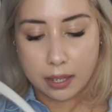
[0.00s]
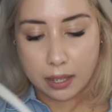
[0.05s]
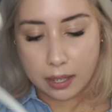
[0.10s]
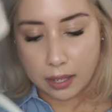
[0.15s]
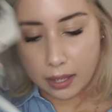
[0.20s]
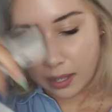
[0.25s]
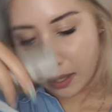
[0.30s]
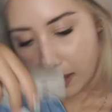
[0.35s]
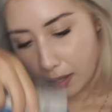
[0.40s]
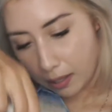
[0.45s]

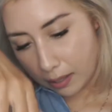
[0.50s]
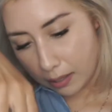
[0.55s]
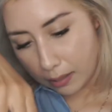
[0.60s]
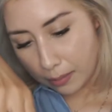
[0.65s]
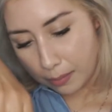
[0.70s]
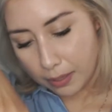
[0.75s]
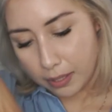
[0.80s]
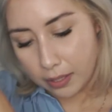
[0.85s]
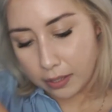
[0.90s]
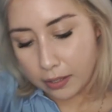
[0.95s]

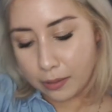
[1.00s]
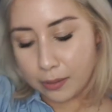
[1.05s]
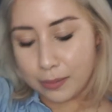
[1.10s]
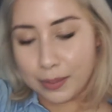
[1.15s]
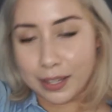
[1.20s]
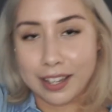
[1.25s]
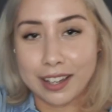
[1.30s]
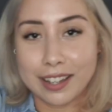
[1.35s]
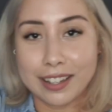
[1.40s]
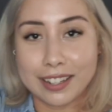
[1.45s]
Oh
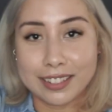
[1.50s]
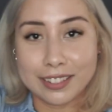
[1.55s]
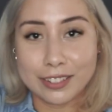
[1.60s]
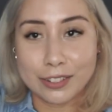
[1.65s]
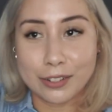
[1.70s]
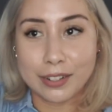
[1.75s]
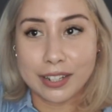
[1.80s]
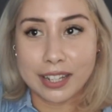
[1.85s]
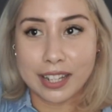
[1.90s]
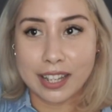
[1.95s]
my god, it's
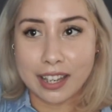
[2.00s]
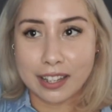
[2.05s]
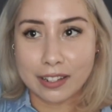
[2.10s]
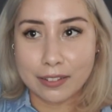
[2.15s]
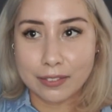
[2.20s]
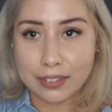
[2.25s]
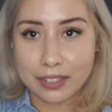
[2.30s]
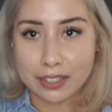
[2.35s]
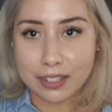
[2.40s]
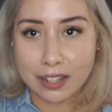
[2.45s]
already kind
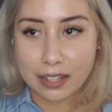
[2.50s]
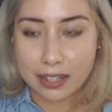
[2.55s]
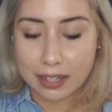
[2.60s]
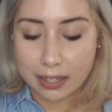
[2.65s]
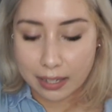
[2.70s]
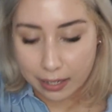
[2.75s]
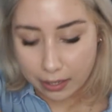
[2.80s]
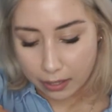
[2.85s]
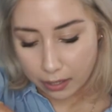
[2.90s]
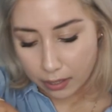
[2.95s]
of snug
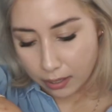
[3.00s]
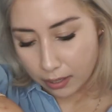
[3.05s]
in here.